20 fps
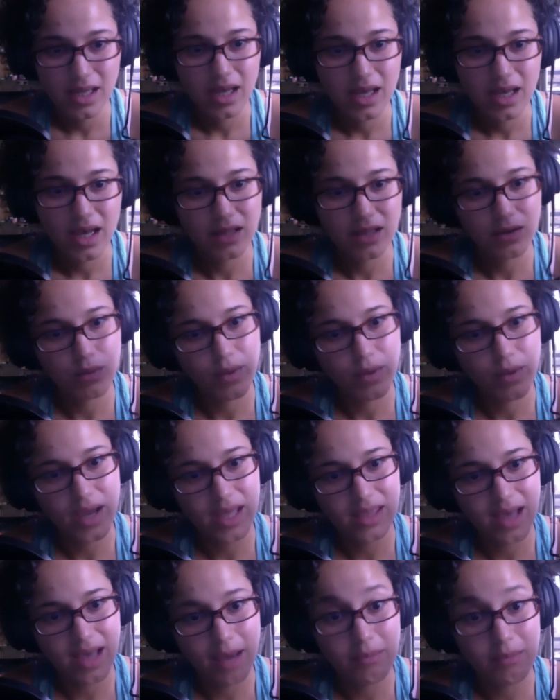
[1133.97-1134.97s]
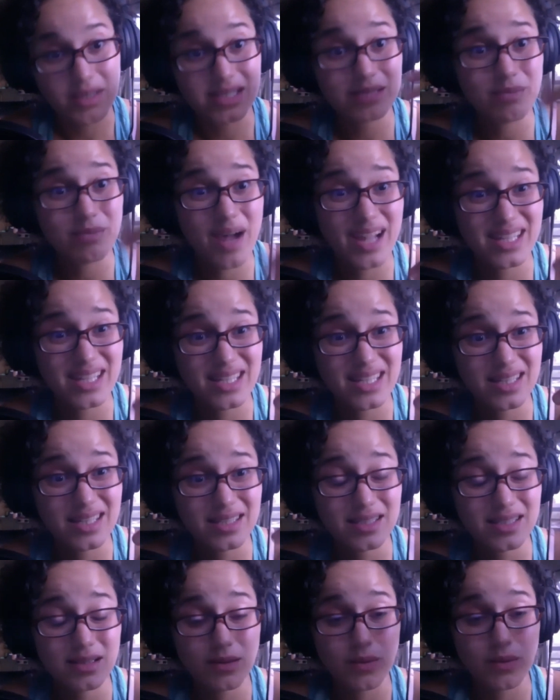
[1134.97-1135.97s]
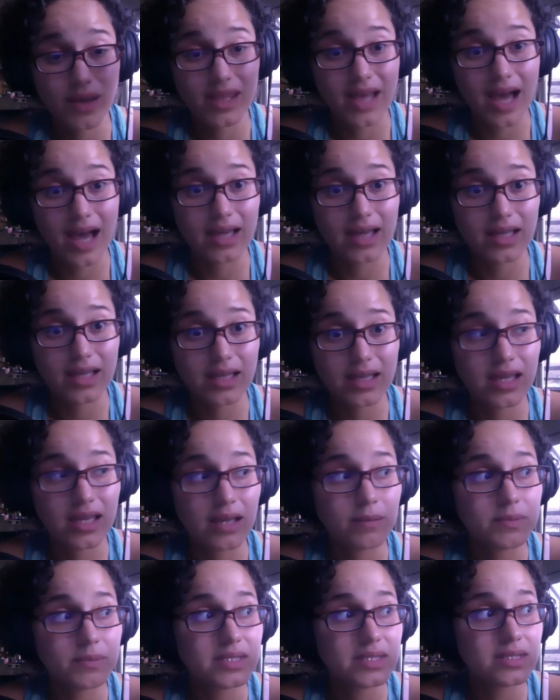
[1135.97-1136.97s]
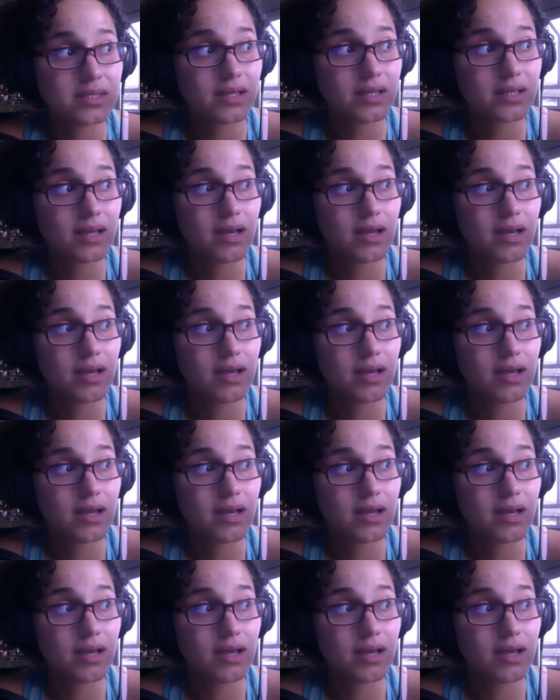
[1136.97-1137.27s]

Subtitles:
in a way that meets my needs, in a way that keeps